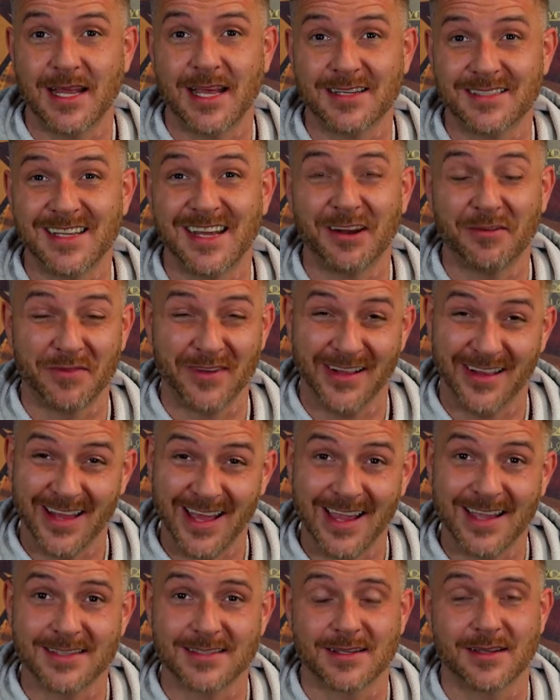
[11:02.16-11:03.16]
outside of
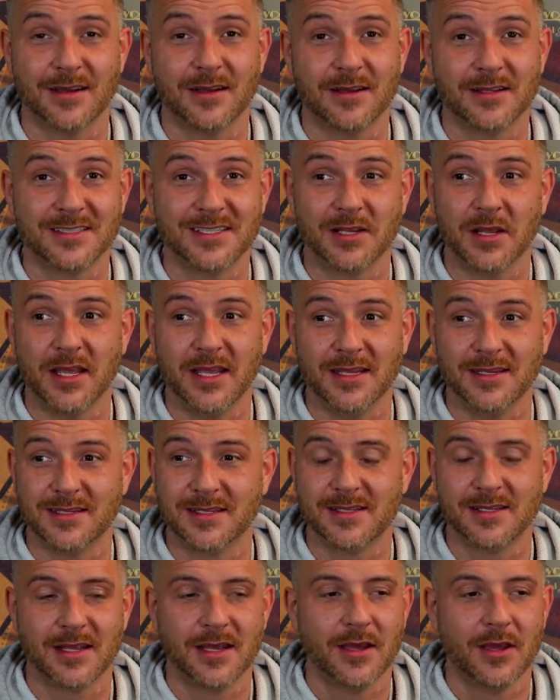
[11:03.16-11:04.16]
Alaska.
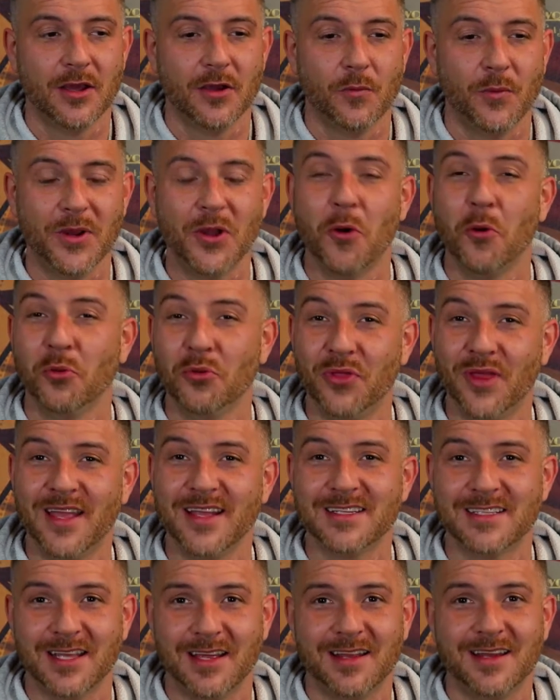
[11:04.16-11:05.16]
We hold
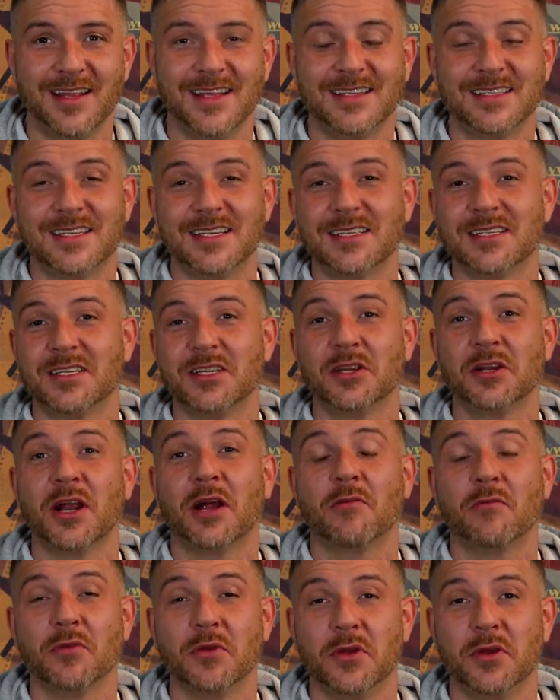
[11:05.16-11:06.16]
things that it's just you're
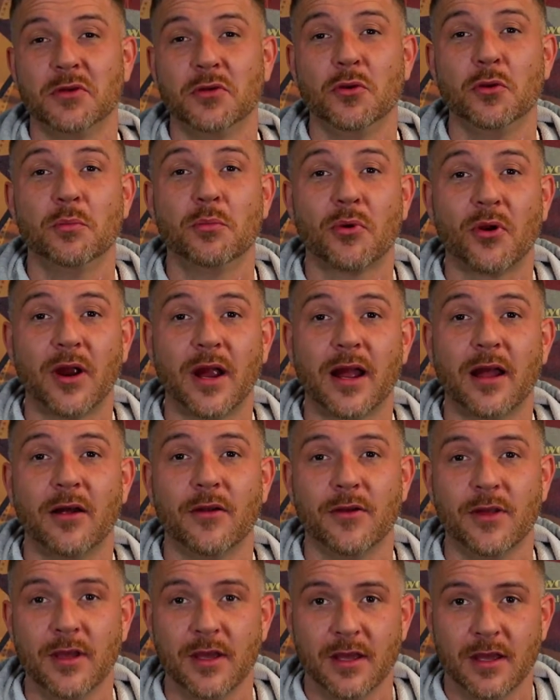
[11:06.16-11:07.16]
not really too
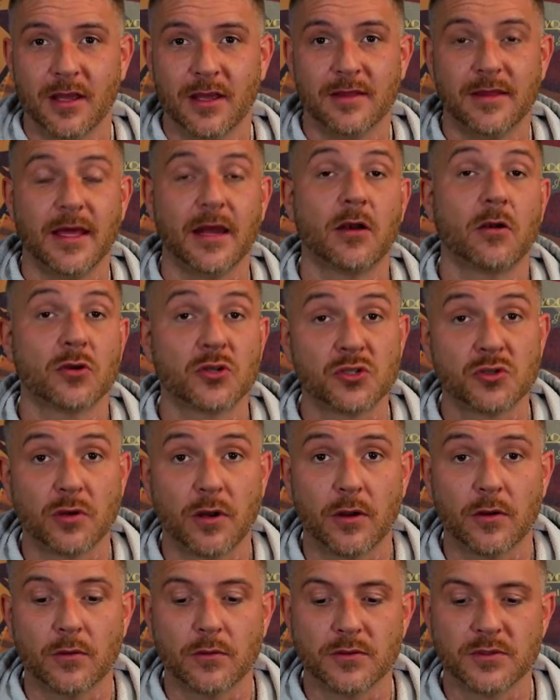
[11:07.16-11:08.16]
proud that are
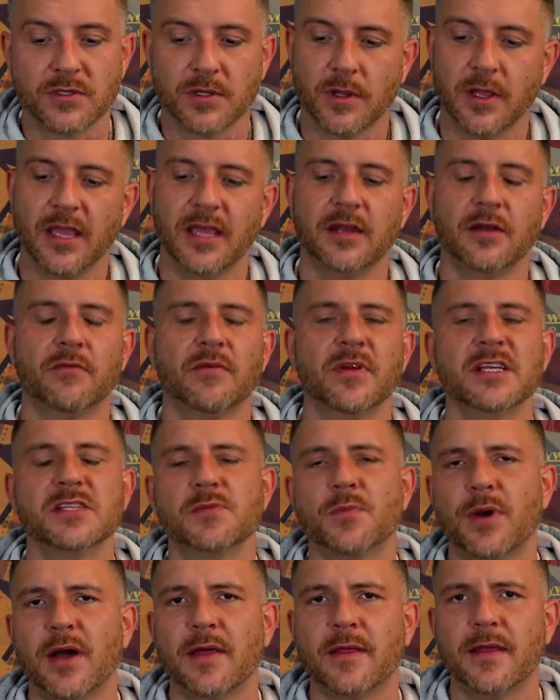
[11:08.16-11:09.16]
struggles. And the
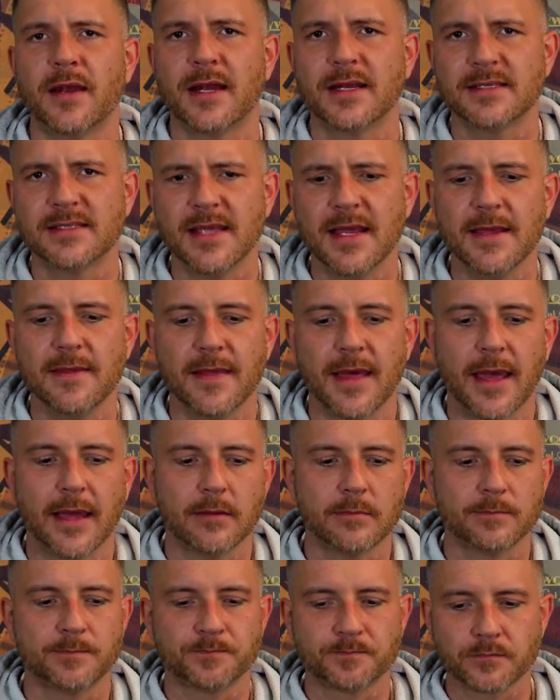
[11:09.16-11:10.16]
reason why that I say
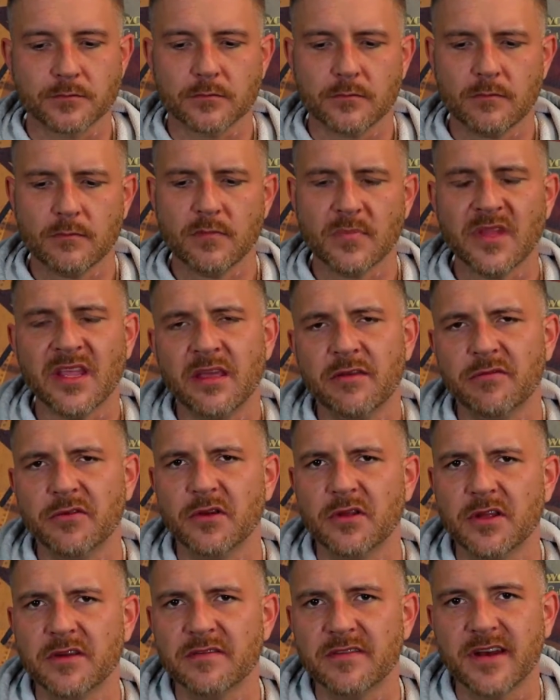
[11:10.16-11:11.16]
that, if
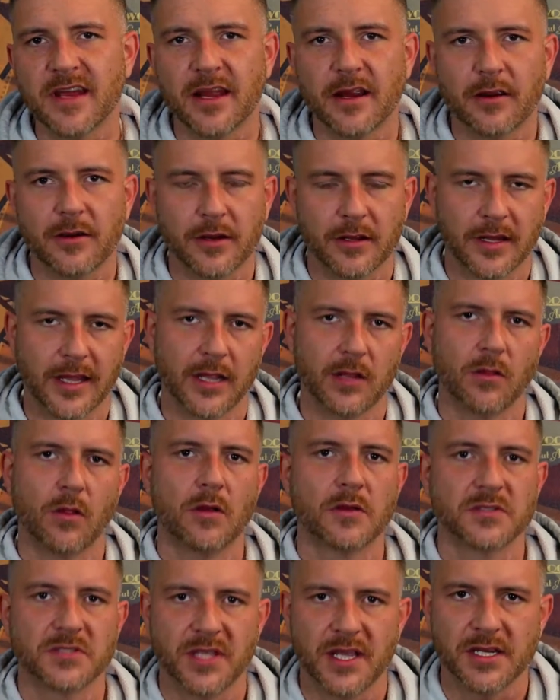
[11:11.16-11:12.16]
you live in an area like
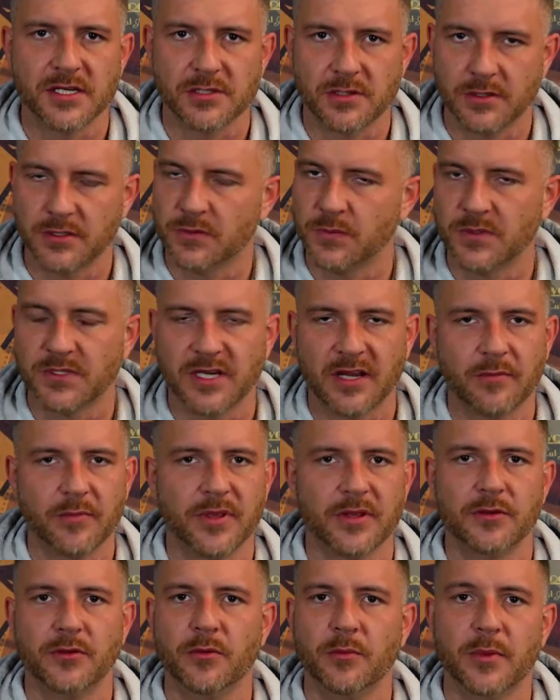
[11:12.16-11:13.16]
Los Angeles, which I've
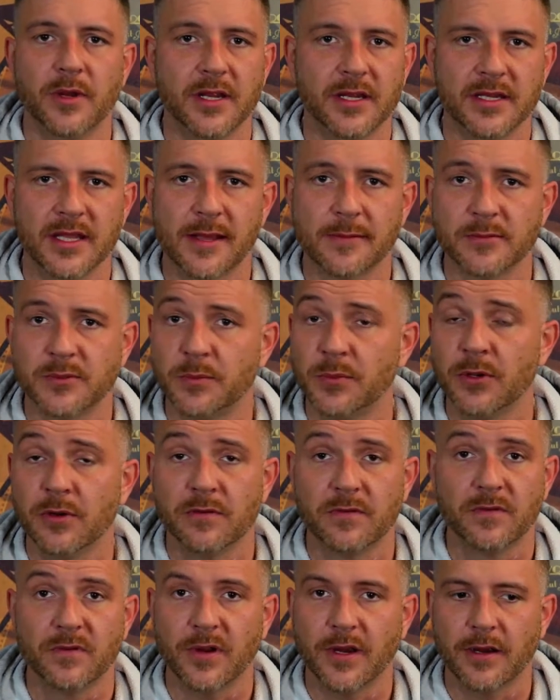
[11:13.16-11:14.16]
been to many times,
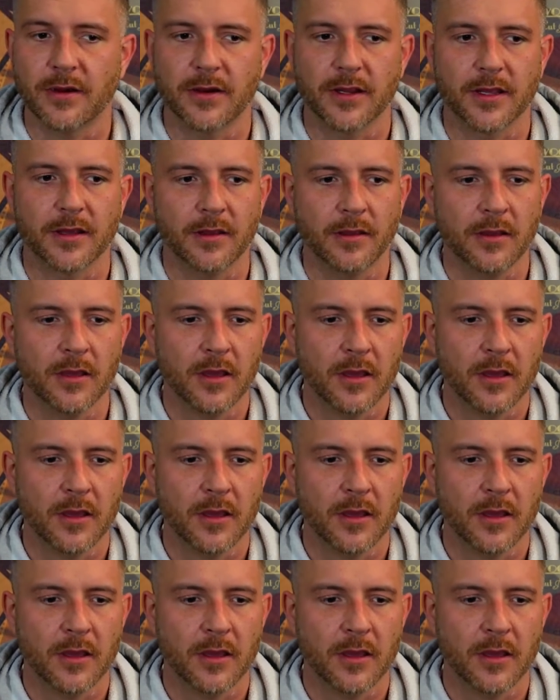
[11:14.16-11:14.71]
beautiful area,